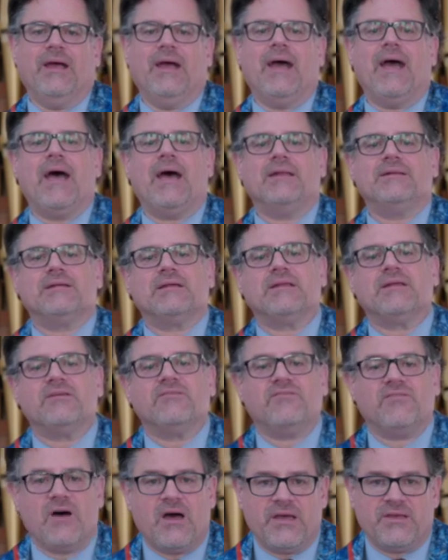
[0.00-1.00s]
and an
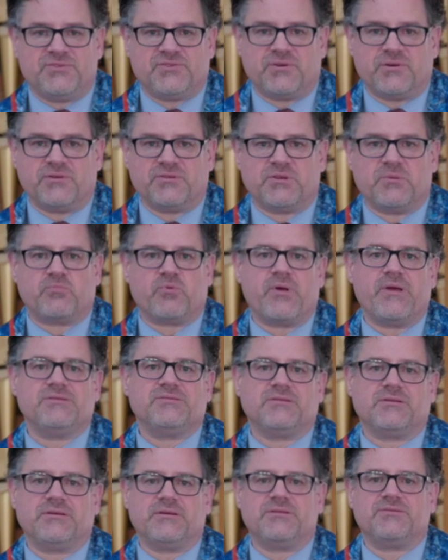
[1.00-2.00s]
advisor to
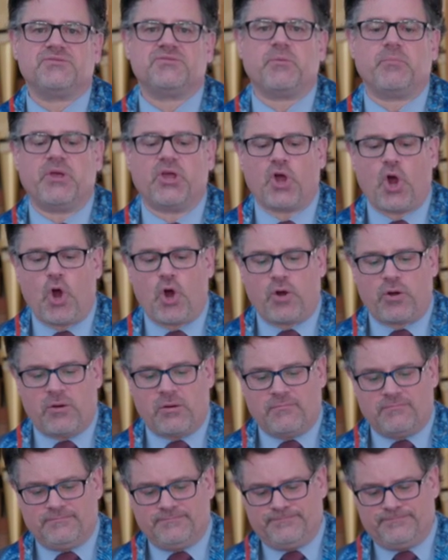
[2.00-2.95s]
President Jimmy Carter.